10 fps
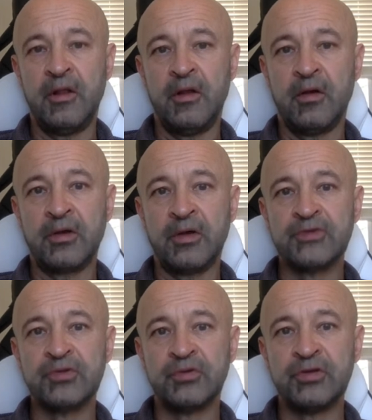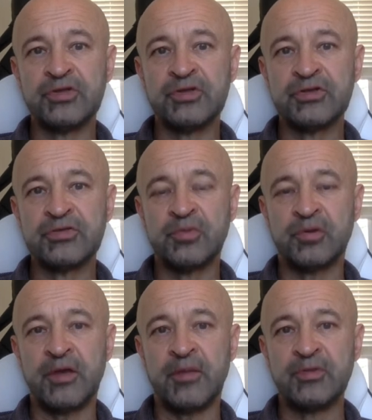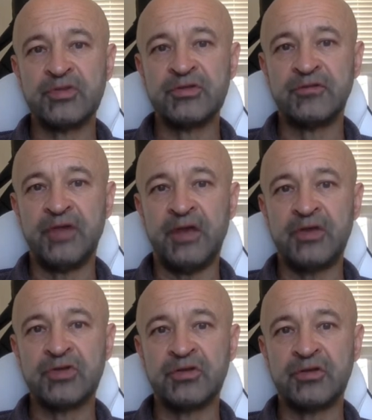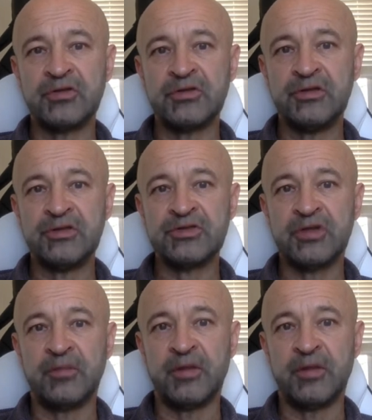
Okay, so this is what happens if the agent is in this cell,